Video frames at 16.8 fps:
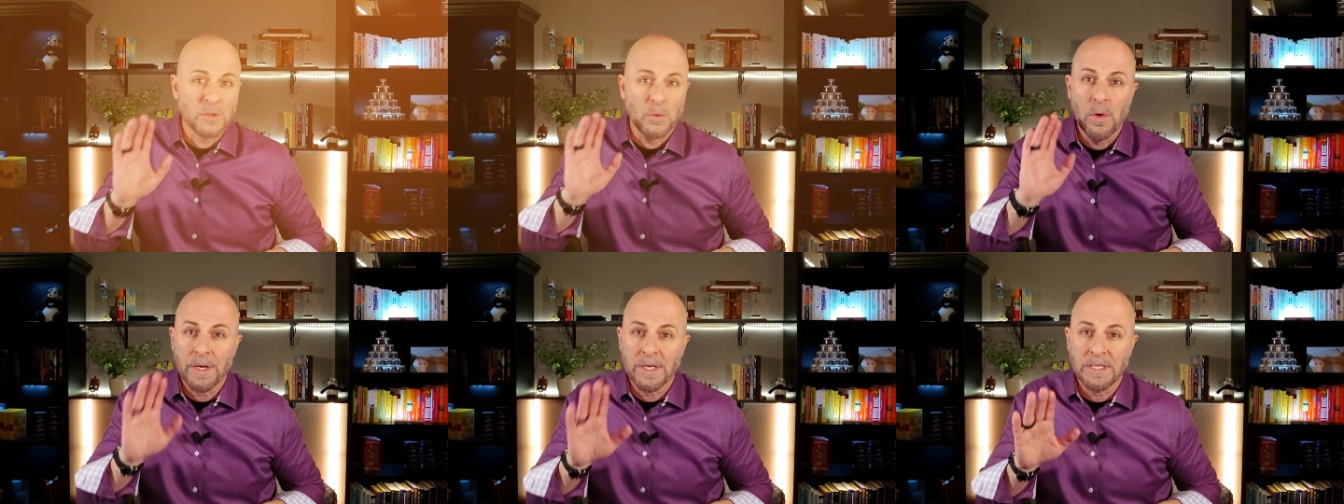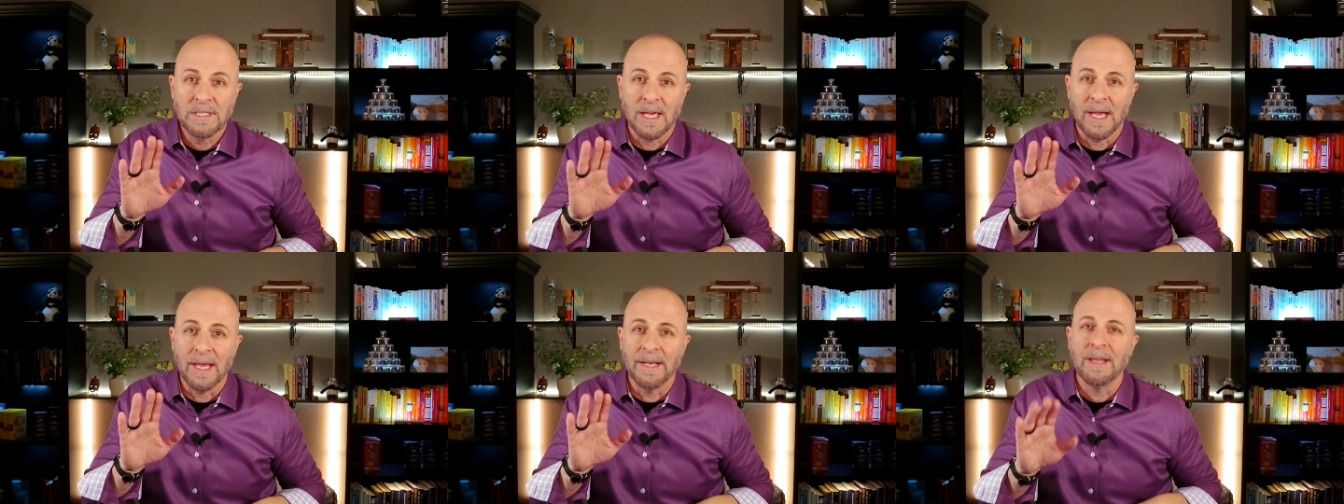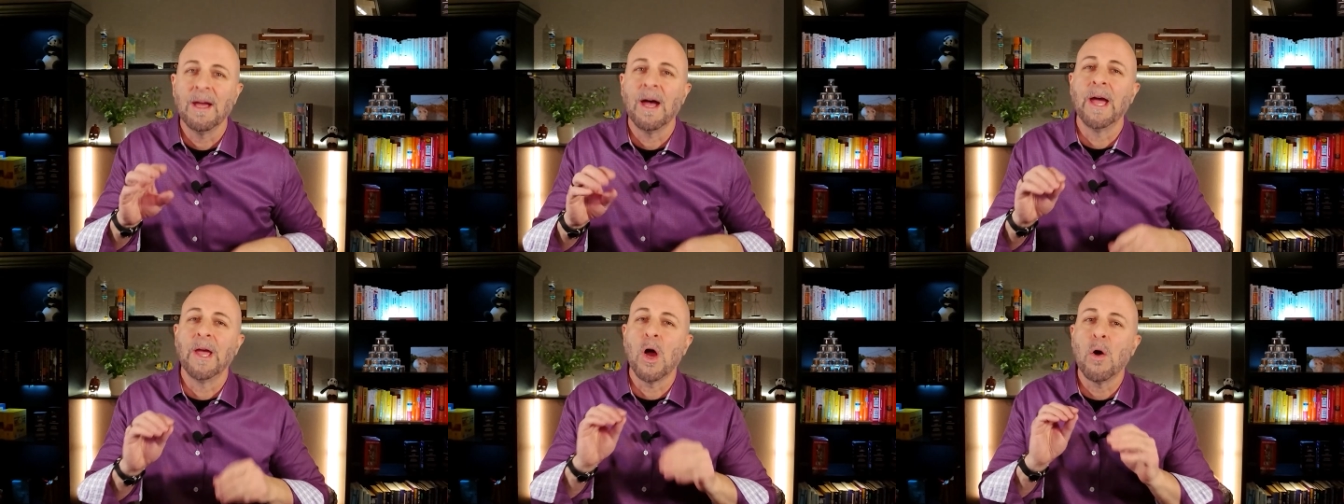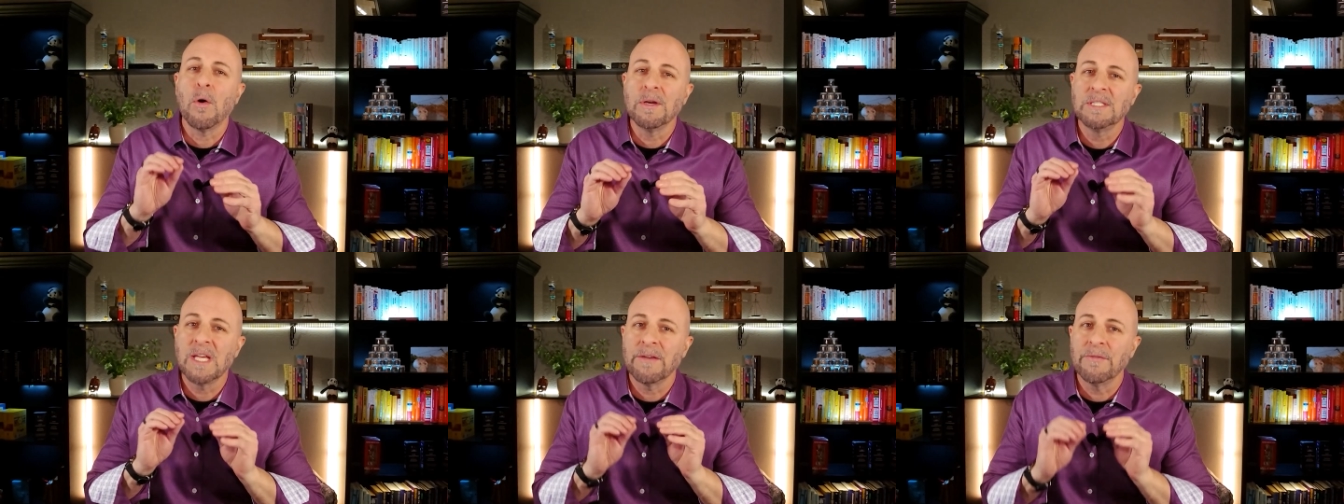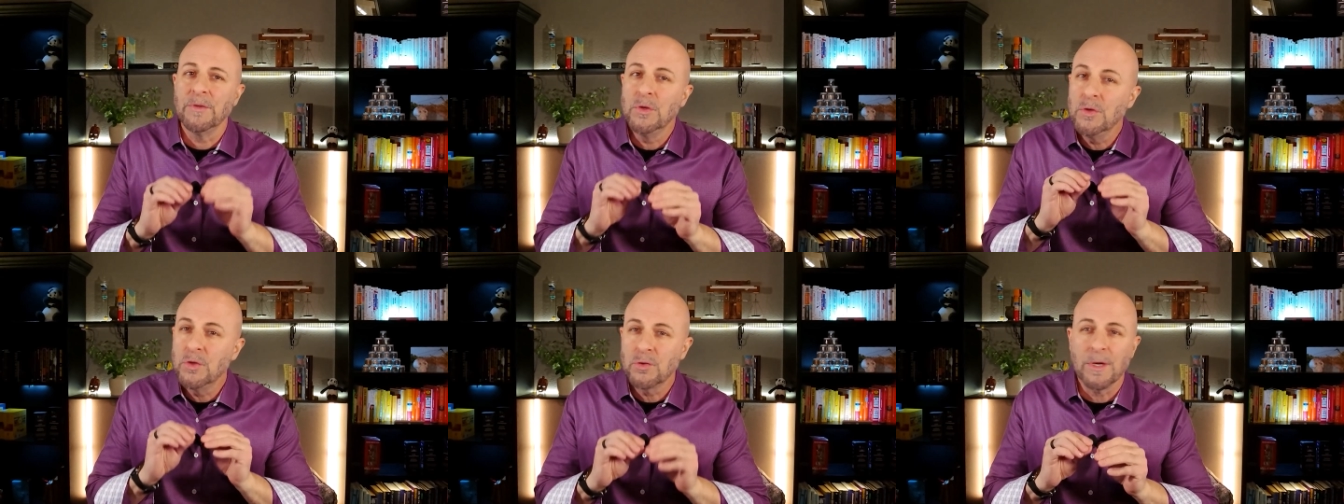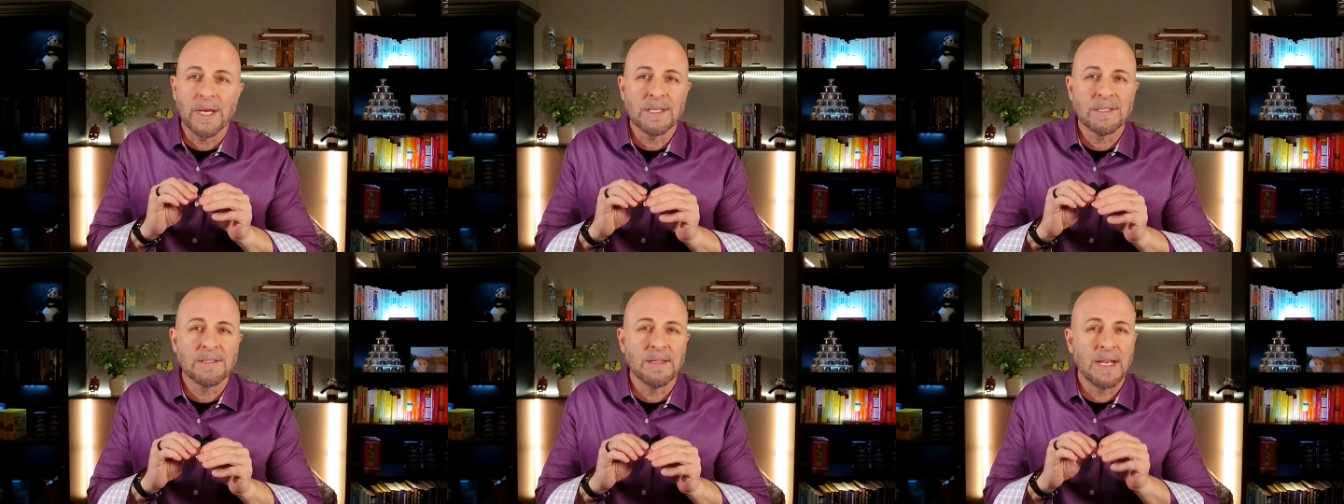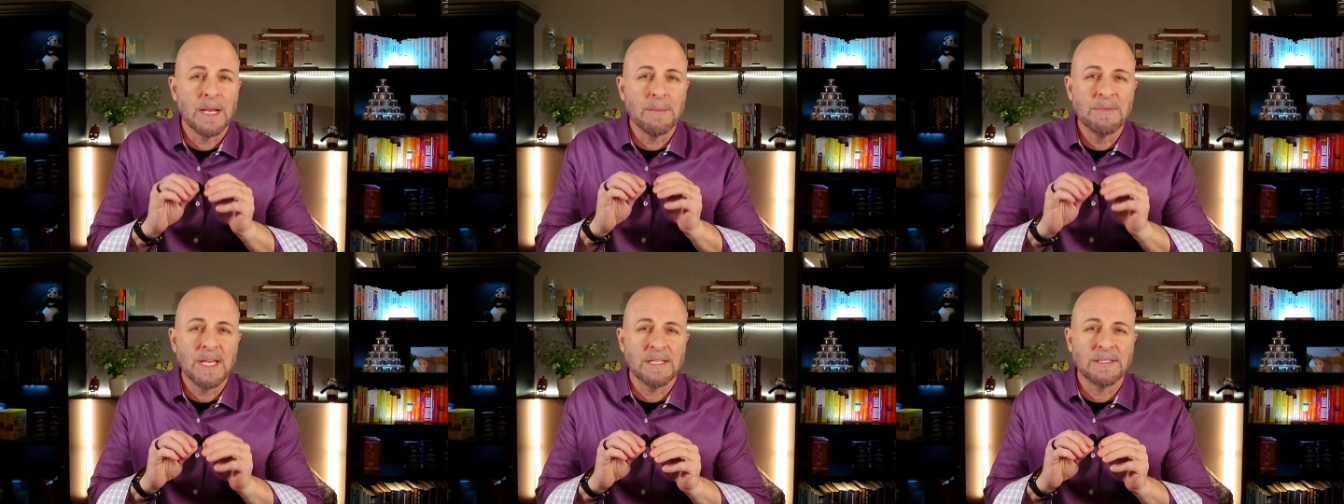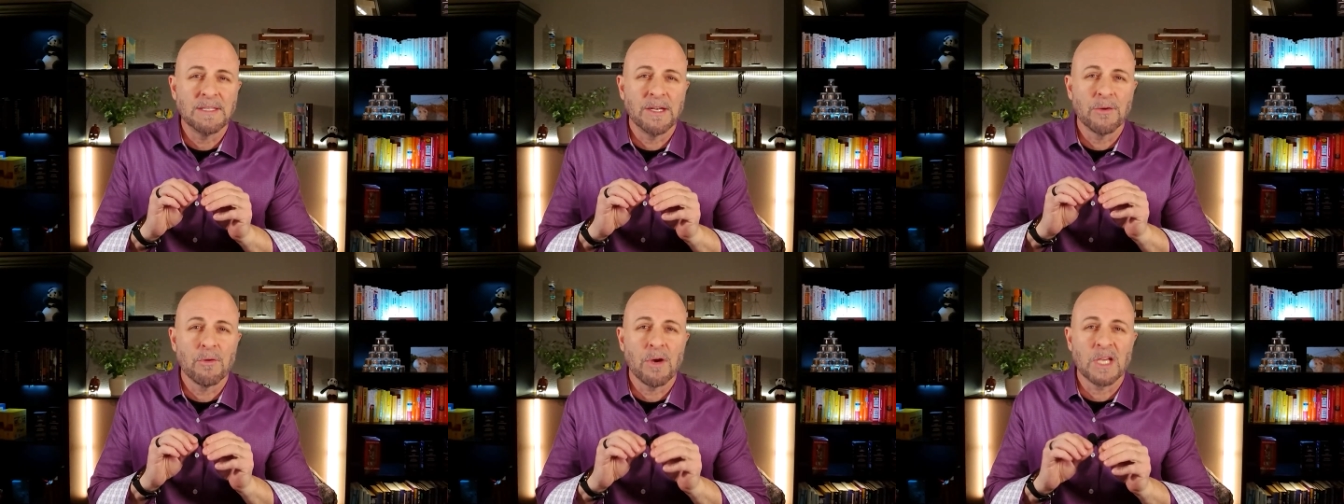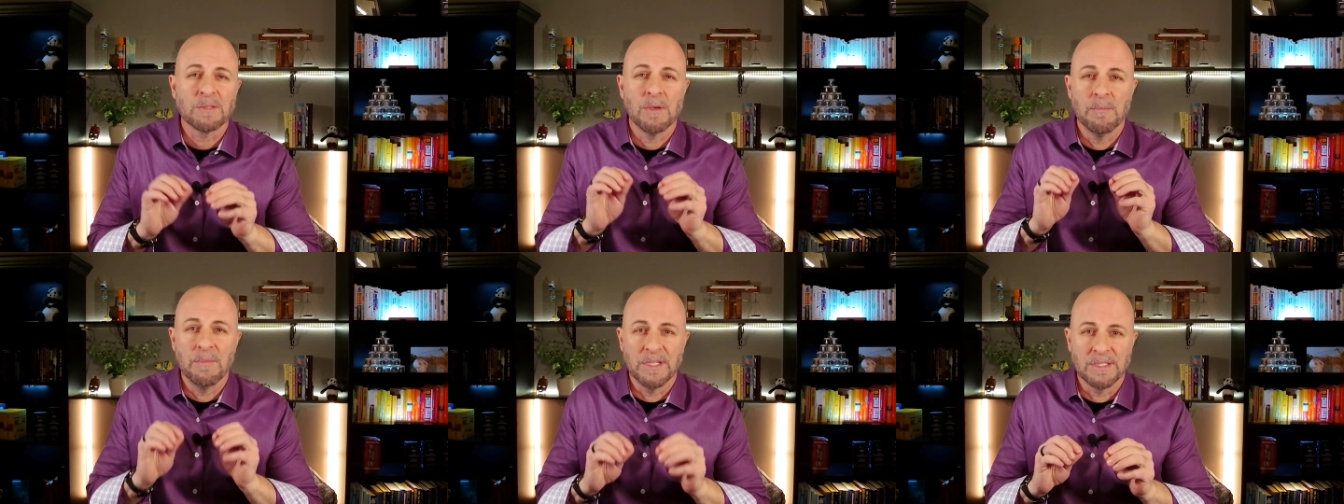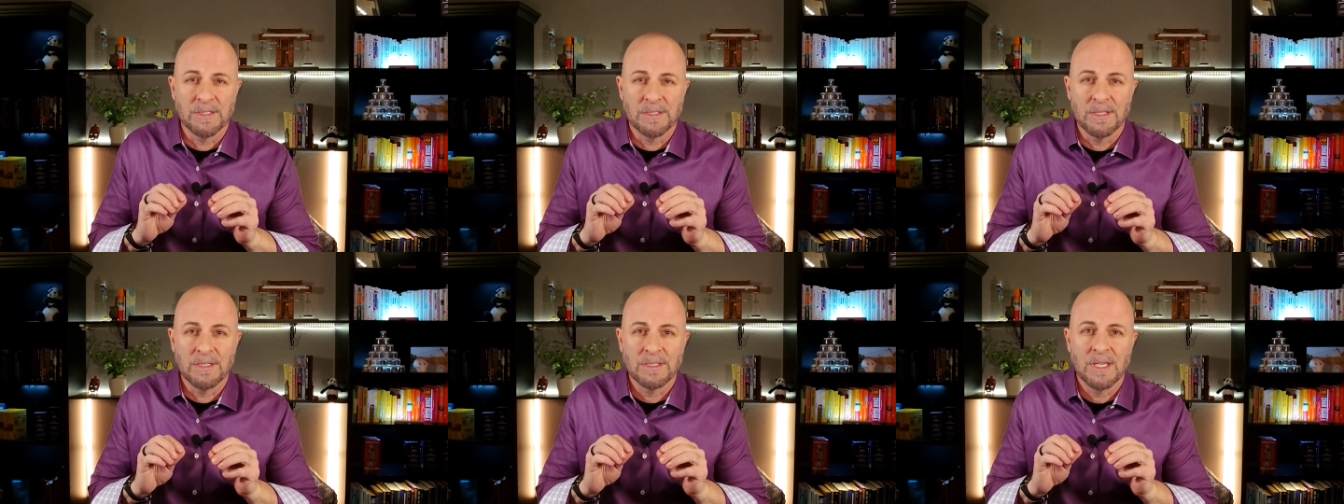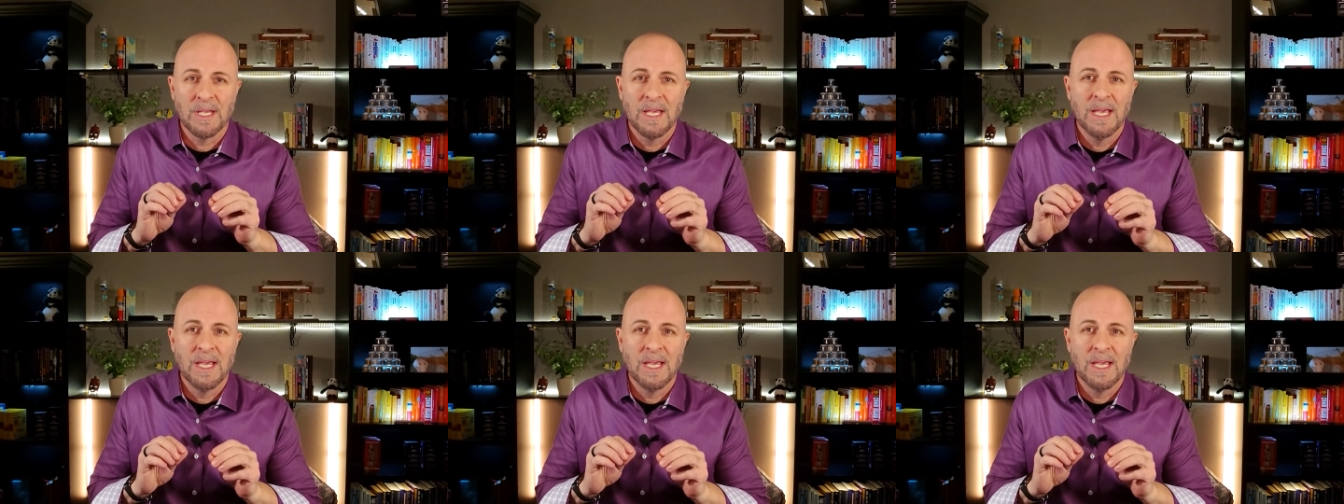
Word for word: a quick aside, I always have new tricks that I'm testing across my businesses,